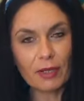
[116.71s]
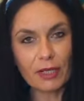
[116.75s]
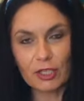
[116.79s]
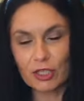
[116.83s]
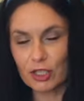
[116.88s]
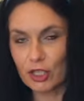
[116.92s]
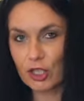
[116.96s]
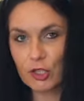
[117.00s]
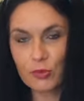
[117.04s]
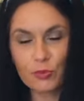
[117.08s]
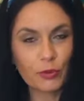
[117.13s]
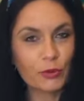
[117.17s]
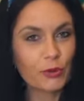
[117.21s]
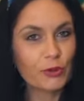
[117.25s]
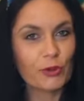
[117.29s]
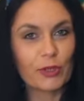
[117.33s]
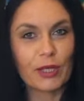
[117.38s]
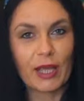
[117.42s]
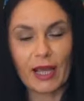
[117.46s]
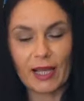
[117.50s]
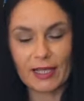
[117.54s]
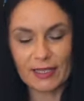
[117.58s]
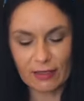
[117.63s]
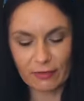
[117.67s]
and just put
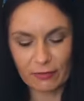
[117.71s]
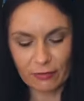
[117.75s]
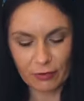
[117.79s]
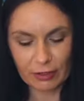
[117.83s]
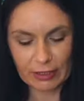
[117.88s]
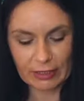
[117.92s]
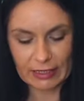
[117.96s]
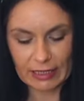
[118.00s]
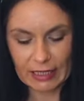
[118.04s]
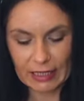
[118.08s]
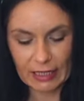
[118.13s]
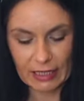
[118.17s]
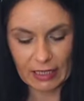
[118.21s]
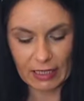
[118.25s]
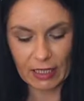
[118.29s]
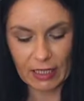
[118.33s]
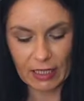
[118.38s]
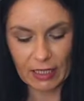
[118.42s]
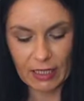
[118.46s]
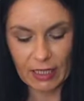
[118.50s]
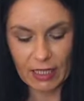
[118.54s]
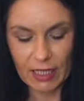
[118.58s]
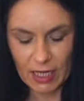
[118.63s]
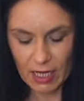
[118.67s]
together for
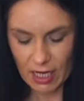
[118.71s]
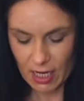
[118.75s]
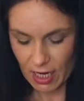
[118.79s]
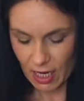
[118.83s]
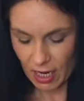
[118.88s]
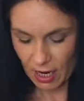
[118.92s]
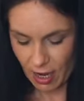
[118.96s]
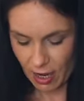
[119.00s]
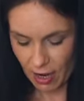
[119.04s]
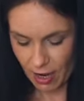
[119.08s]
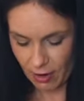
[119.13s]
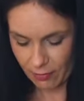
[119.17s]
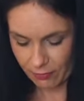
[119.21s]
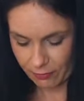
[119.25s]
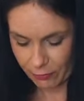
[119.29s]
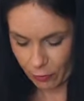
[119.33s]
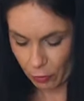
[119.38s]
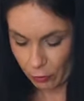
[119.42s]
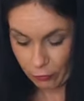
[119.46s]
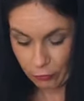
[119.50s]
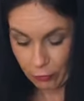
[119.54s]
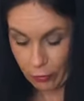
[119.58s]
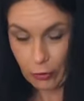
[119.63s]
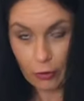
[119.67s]
dinner um,
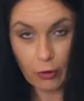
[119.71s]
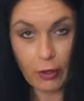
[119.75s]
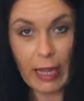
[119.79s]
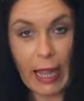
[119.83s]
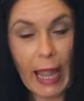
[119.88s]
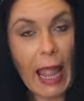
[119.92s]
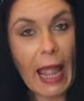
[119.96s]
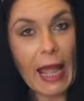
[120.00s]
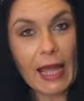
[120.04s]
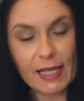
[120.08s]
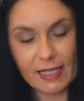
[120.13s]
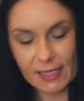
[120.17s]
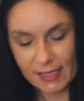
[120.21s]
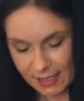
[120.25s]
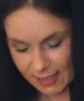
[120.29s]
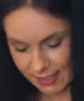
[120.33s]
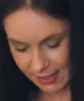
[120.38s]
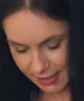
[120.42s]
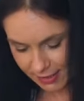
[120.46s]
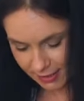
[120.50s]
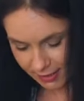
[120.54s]
or for your guests.